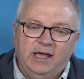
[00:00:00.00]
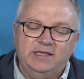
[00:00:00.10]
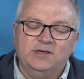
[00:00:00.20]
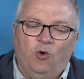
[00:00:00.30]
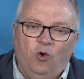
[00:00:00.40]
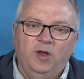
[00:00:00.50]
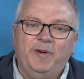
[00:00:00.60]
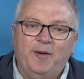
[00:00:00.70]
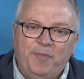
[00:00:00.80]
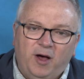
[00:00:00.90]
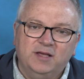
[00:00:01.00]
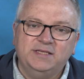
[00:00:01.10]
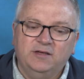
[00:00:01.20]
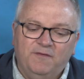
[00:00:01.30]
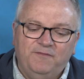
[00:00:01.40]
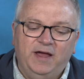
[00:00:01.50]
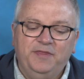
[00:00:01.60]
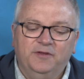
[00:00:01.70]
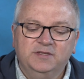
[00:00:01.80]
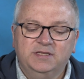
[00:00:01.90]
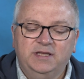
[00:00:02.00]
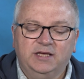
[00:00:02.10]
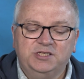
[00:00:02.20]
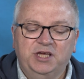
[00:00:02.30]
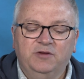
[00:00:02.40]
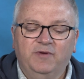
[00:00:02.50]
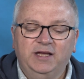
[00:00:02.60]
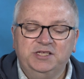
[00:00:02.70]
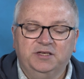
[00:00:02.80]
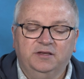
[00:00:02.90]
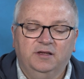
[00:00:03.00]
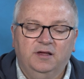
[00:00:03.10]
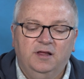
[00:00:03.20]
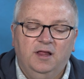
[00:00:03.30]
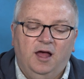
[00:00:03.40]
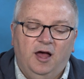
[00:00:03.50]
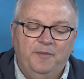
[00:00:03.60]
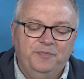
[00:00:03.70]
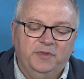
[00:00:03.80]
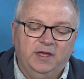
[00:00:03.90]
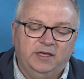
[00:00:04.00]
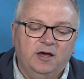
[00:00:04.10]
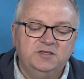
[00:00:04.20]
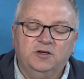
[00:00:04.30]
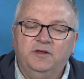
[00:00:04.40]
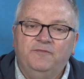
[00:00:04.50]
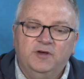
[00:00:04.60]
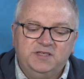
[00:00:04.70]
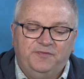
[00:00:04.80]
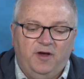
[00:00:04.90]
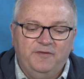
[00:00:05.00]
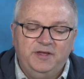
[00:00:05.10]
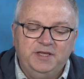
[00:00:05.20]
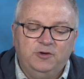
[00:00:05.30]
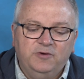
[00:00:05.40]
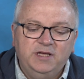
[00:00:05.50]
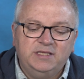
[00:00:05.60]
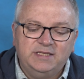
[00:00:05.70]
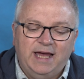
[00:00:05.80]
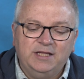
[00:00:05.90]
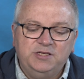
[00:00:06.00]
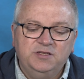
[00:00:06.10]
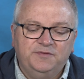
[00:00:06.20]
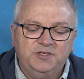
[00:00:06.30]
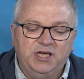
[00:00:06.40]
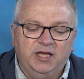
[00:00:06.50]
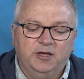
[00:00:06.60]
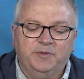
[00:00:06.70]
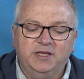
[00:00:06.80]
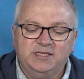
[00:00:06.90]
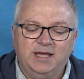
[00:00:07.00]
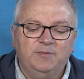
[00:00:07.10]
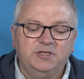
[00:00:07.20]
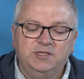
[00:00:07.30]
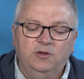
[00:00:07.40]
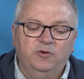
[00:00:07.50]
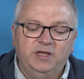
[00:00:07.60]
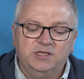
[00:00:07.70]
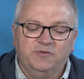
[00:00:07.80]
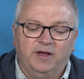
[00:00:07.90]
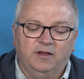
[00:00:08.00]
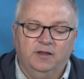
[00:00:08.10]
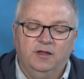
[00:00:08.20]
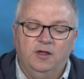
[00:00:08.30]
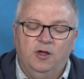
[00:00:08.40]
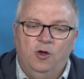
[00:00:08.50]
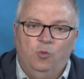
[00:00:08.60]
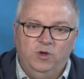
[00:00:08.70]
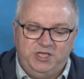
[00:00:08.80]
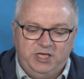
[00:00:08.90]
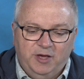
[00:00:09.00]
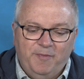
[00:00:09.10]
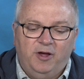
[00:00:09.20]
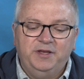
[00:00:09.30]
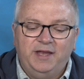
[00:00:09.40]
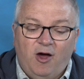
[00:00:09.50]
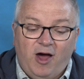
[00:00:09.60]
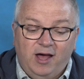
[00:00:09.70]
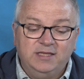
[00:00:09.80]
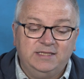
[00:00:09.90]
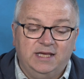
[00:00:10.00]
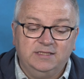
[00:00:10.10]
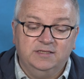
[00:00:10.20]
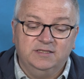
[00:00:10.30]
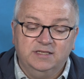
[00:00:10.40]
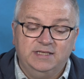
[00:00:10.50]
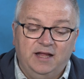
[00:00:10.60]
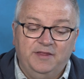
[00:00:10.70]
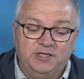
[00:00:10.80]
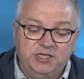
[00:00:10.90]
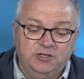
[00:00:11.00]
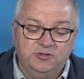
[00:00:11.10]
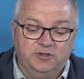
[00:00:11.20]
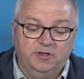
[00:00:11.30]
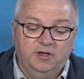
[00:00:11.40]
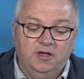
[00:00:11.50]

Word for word: It's all about passing our faith on to the next generation. Um, it goes on in verse 5 He decreed statutes for Jacob and established the law in Israel, which he commanded our ancestors to tell their children,